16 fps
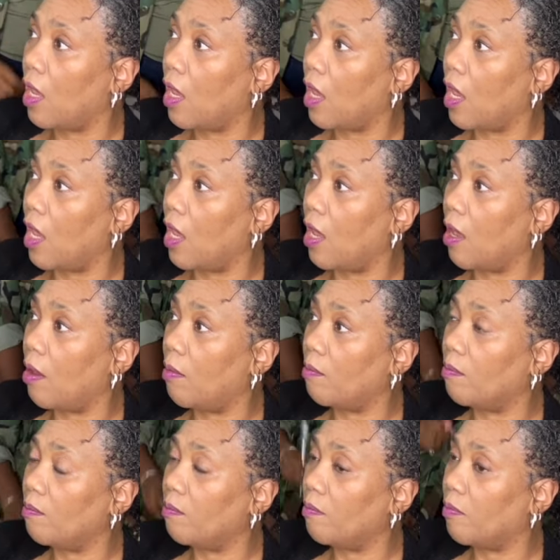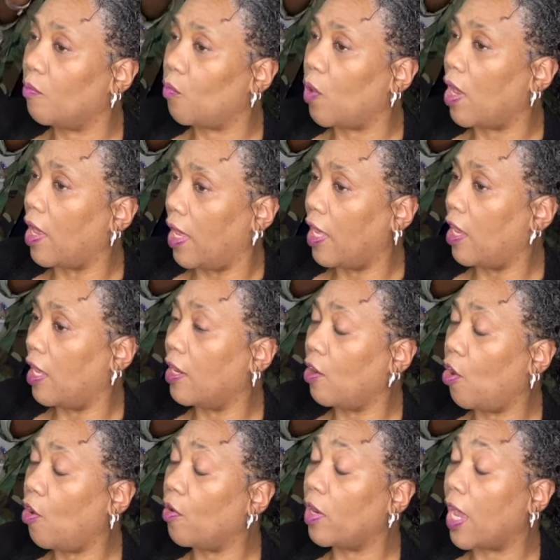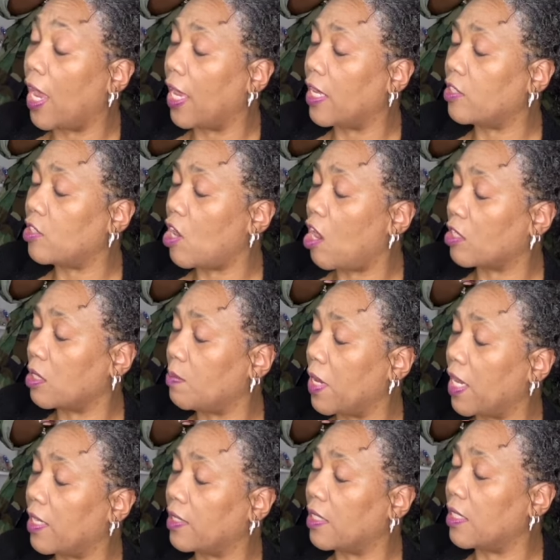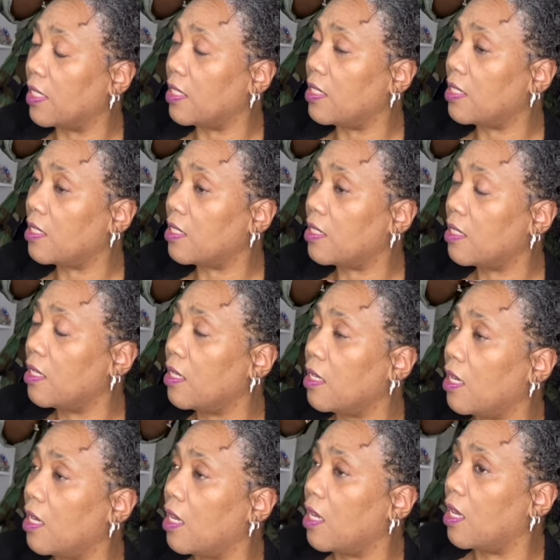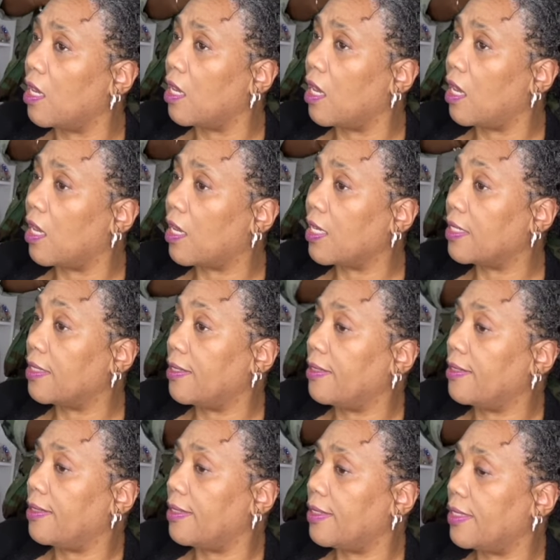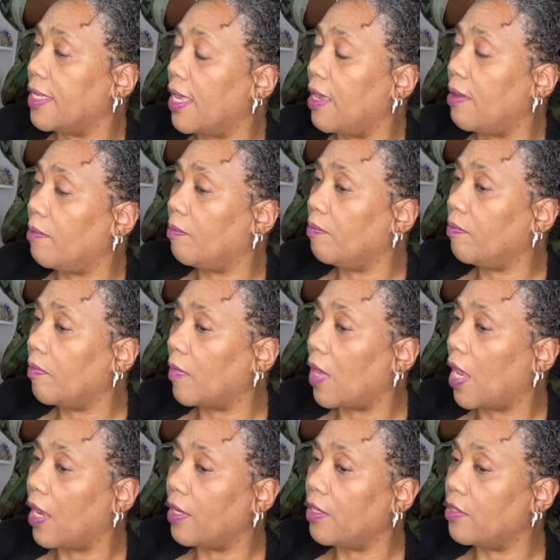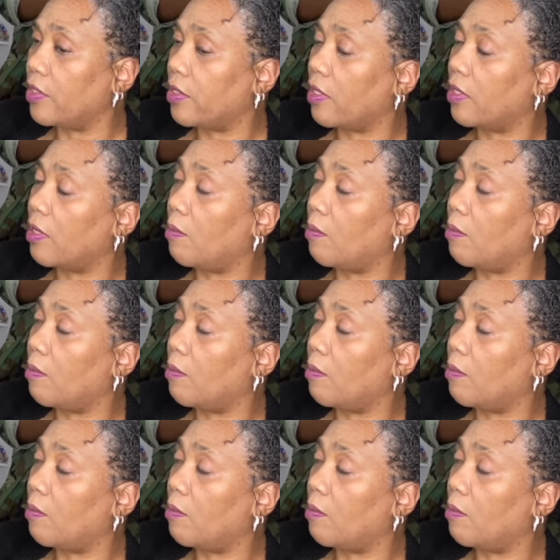her and I had talked about this, because it's the same I used on the